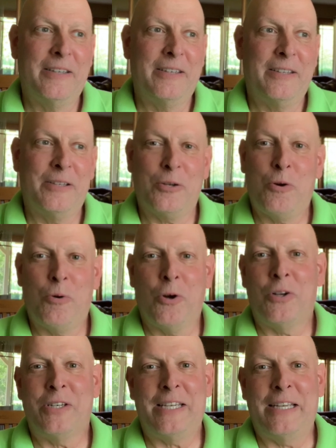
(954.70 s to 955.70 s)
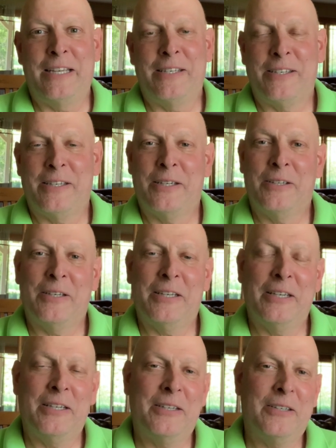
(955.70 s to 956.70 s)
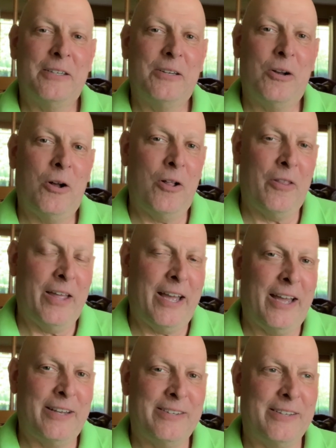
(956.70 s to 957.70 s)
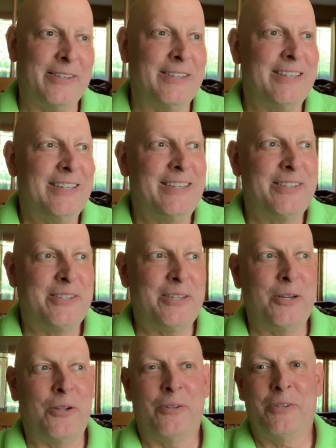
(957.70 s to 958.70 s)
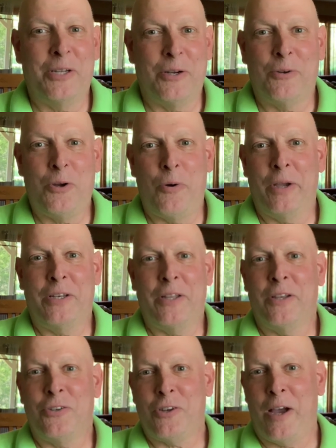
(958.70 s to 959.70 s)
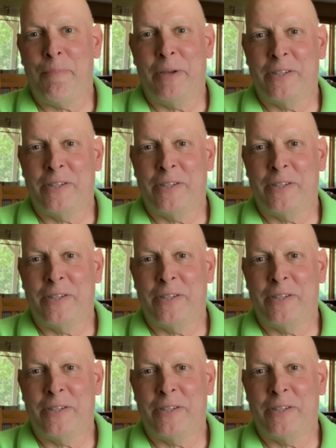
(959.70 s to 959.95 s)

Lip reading: the quarantines and all that, and still, going to the shopping